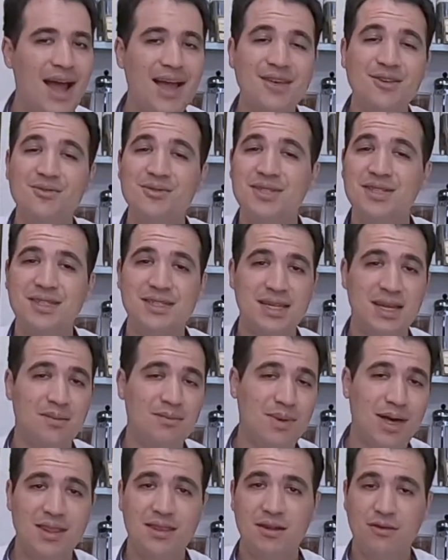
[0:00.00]
I use the same
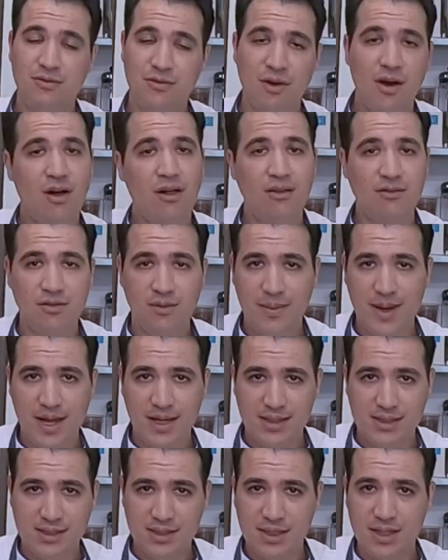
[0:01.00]
method for all of them,
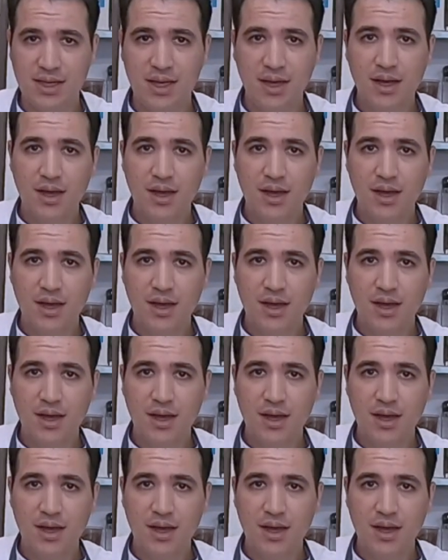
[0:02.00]
honestly.